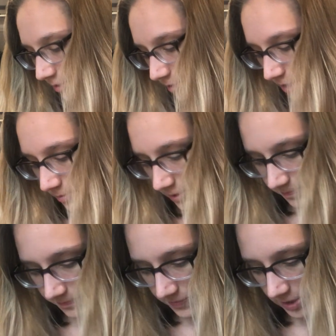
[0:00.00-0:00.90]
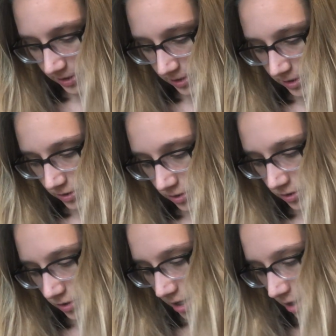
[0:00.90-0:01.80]
sometimes.
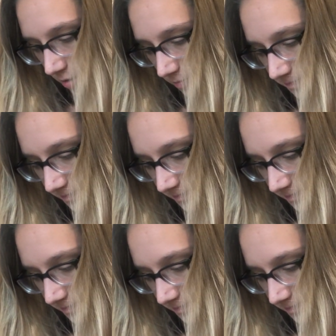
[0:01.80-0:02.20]
So,